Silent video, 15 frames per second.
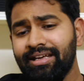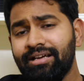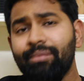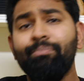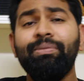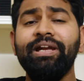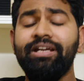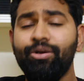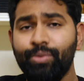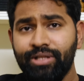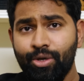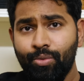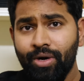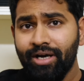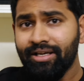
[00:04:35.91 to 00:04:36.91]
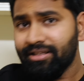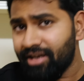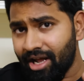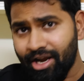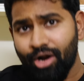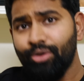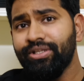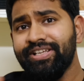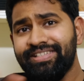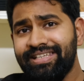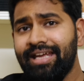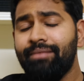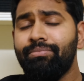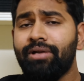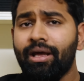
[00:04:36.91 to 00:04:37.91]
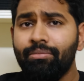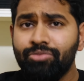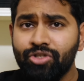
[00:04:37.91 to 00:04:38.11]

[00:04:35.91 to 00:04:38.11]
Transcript: completed with their work around the same time.